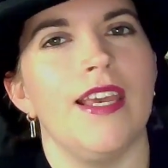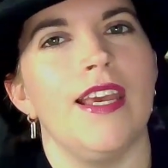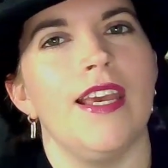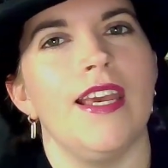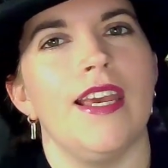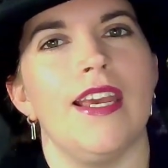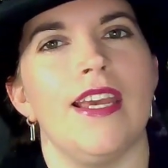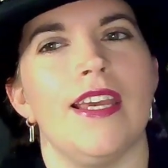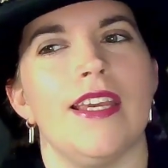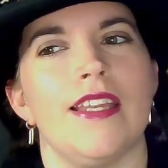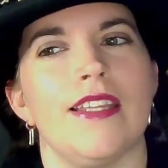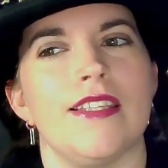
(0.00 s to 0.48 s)

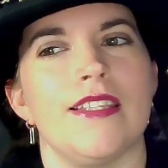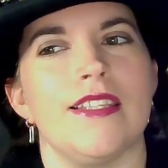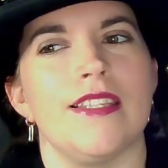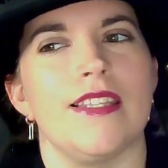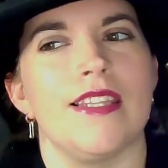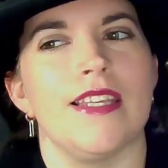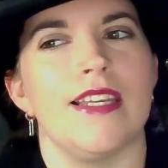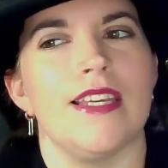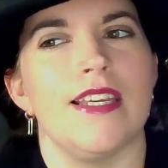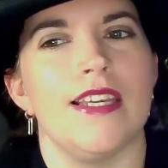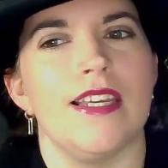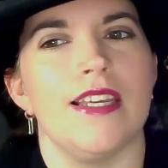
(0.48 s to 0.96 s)
It's
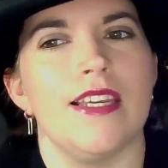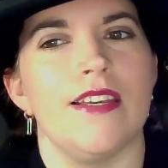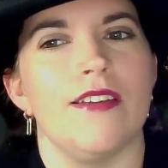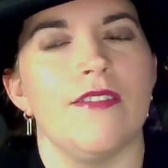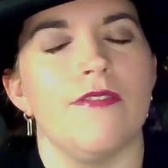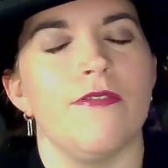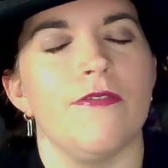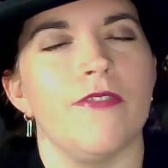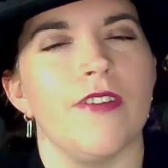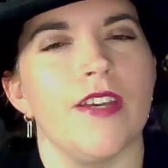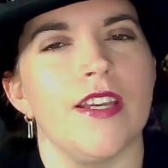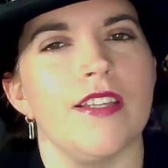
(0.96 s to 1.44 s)
the
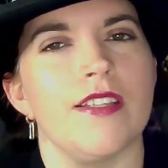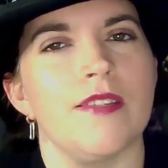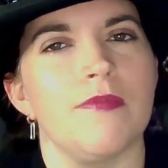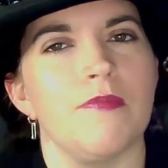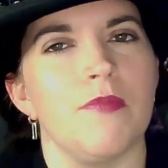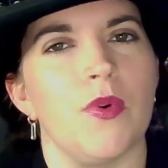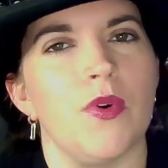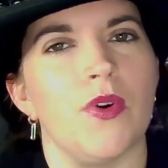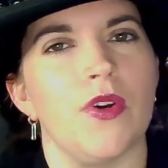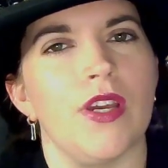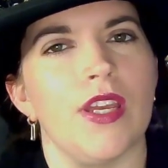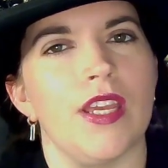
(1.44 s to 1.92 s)
first
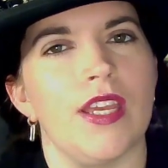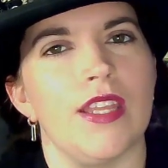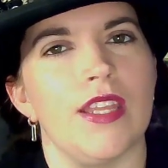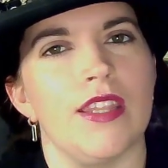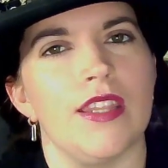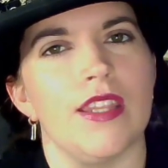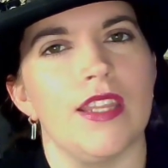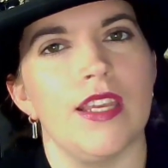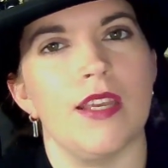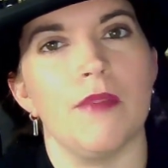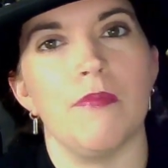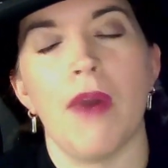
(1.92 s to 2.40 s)
book in the